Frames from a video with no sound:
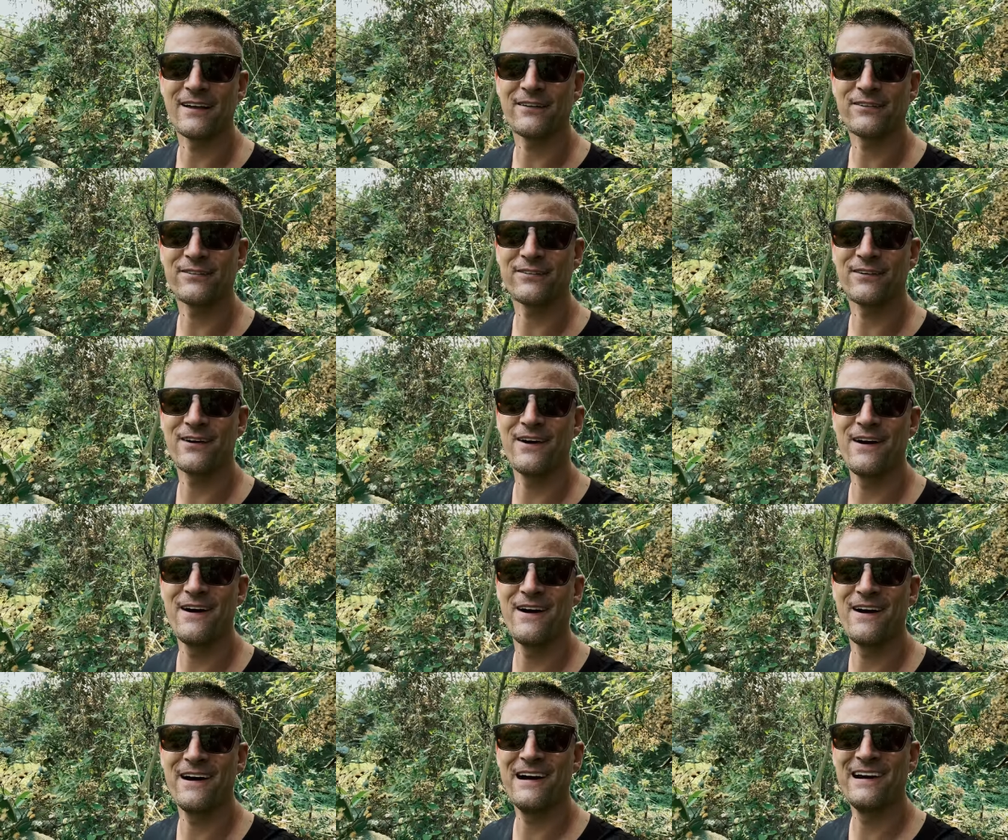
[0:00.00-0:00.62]
so
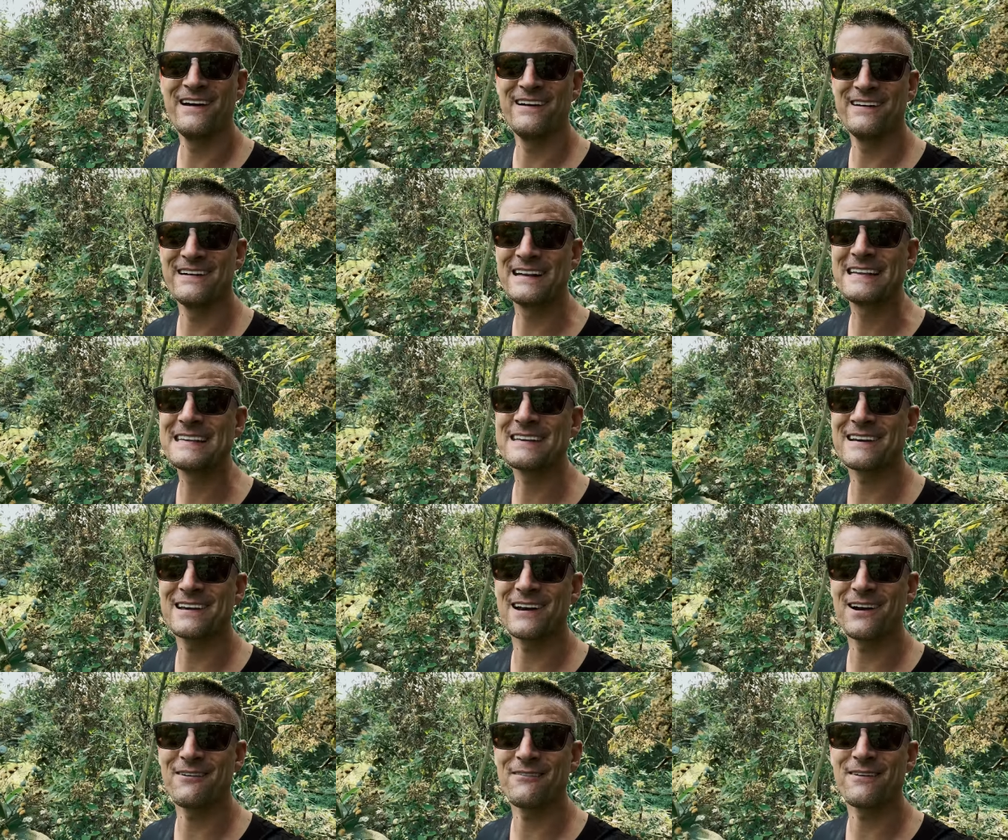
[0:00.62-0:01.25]
it's
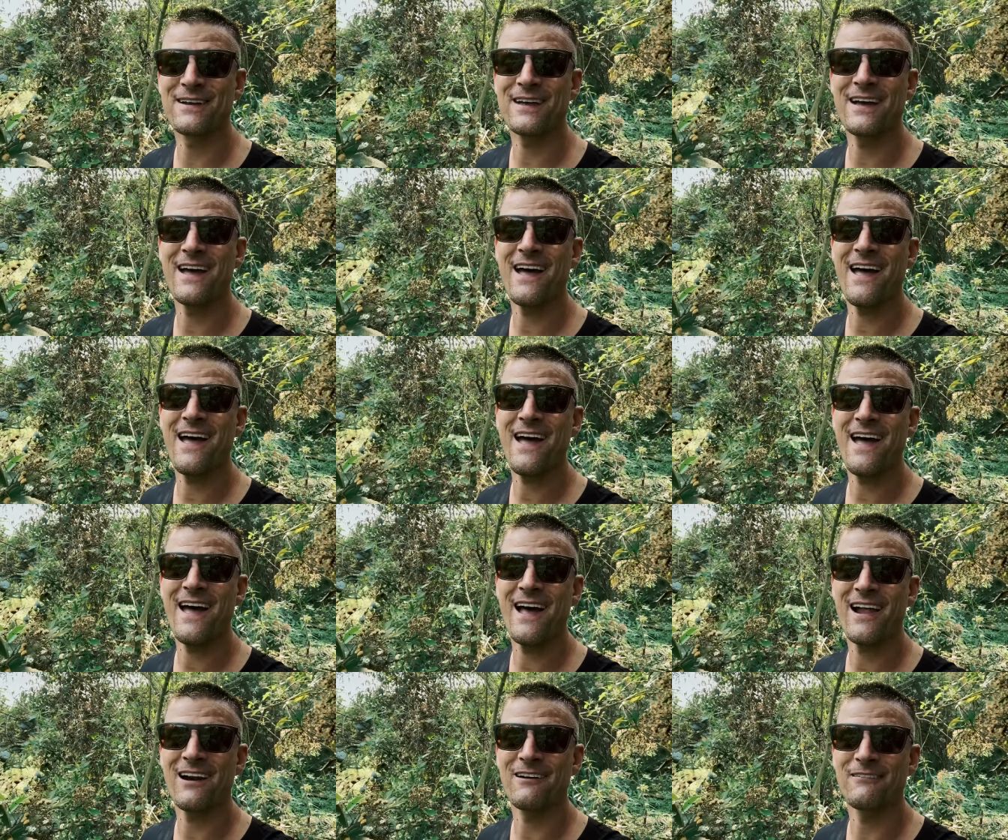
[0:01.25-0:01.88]
gonna be a
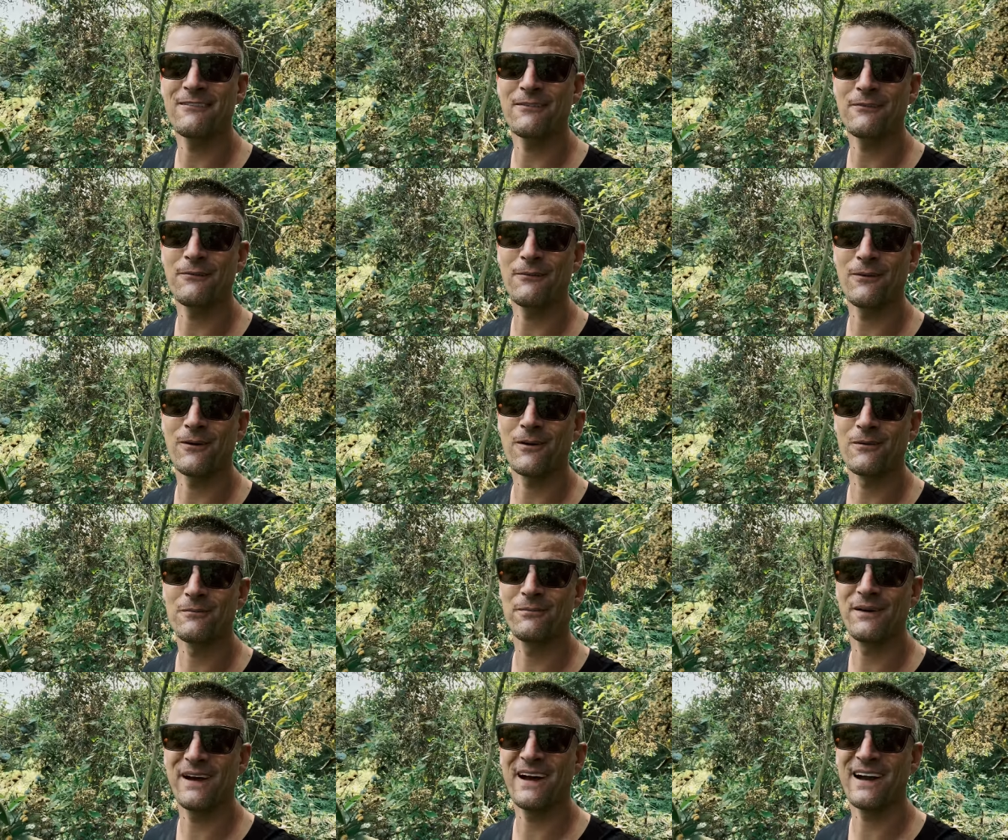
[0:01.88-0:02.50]
hell of a
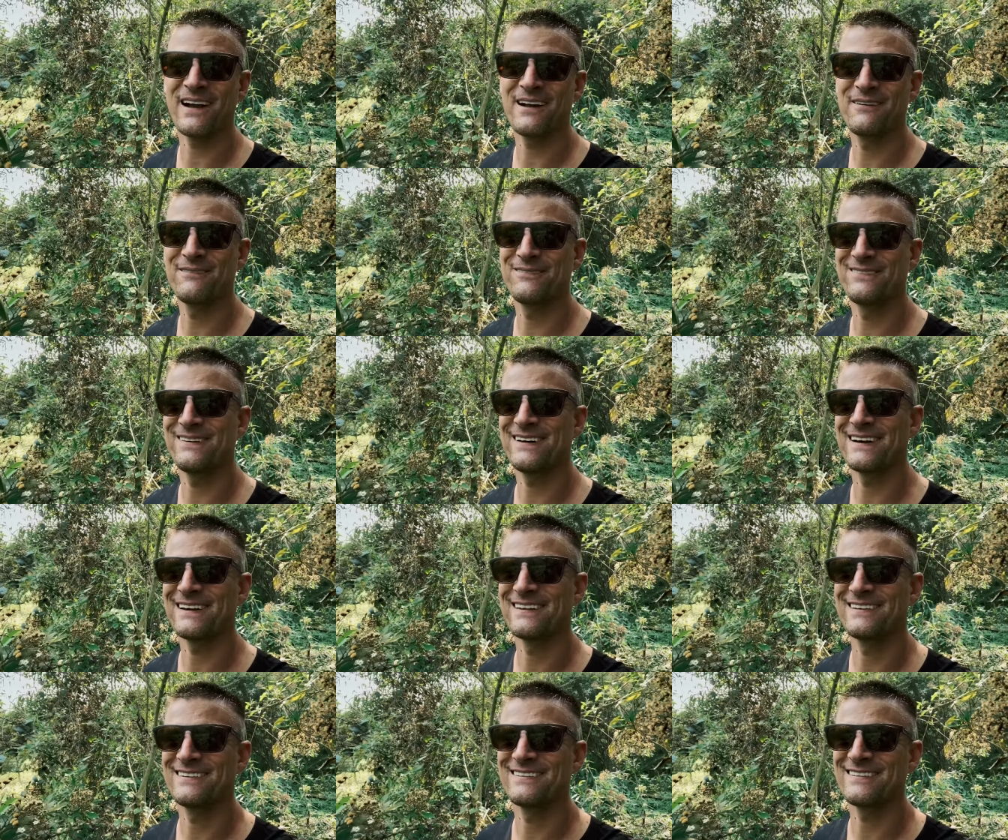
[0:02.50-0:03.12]
walk back,
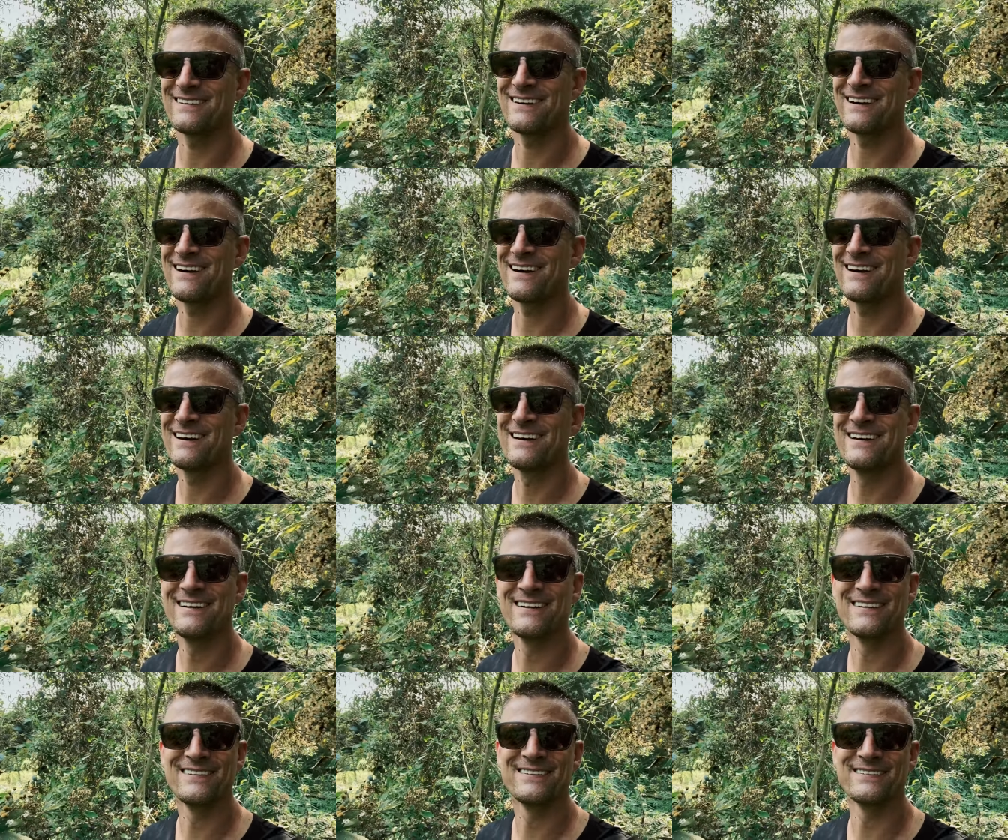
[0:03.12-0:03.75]
but uh,
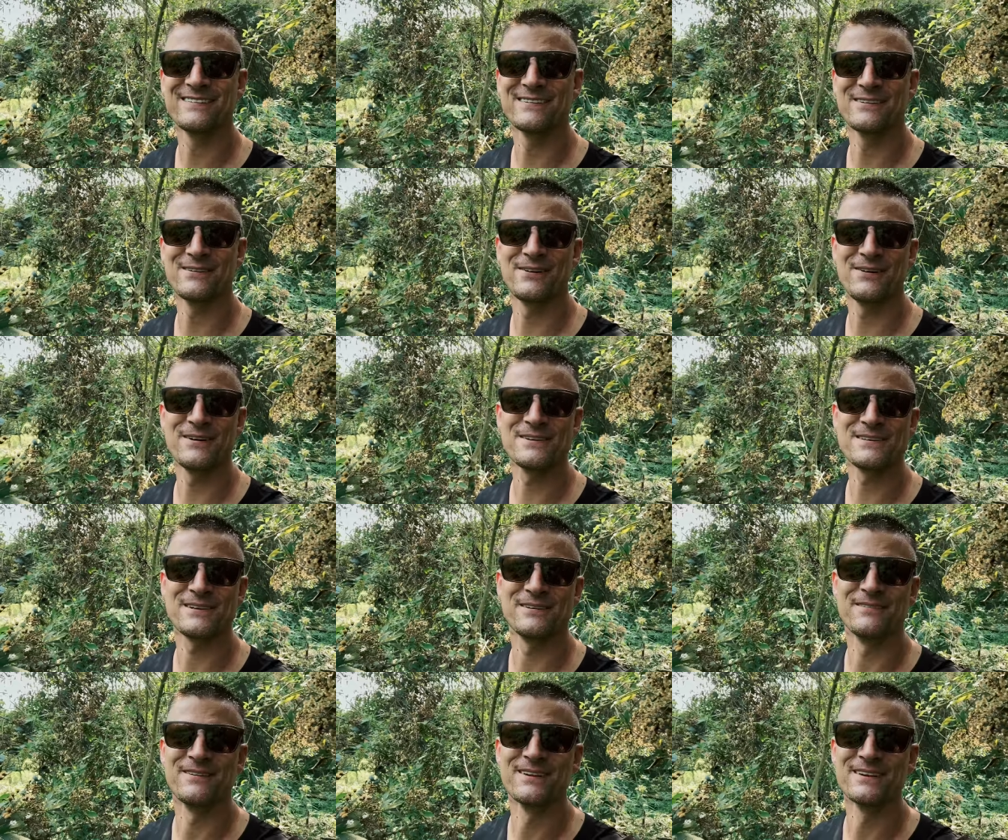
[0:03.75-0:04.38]
it's
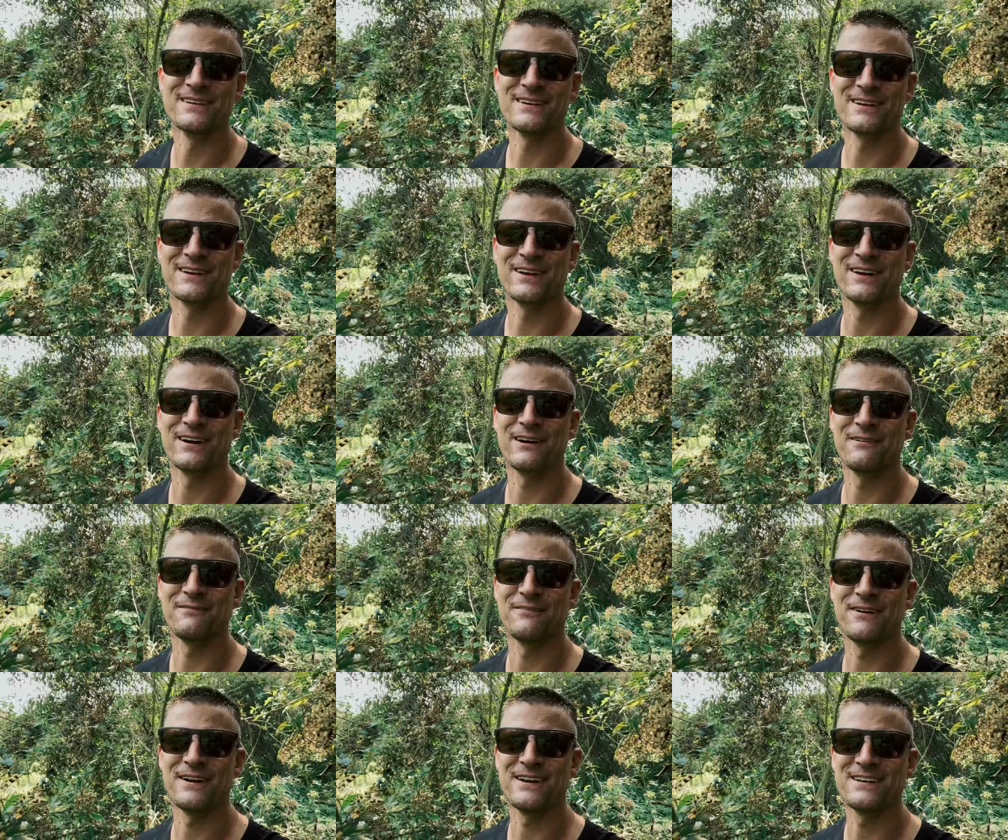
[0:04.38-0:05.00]
awesome. It's a good
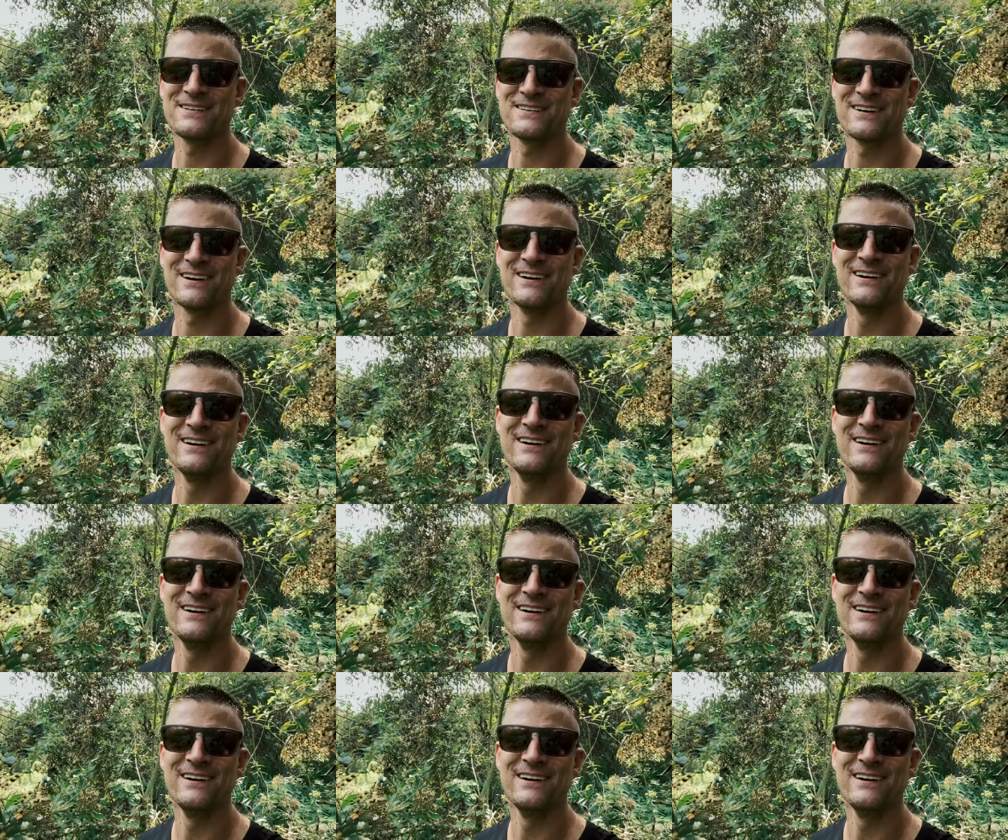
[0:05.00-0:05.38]
adventure.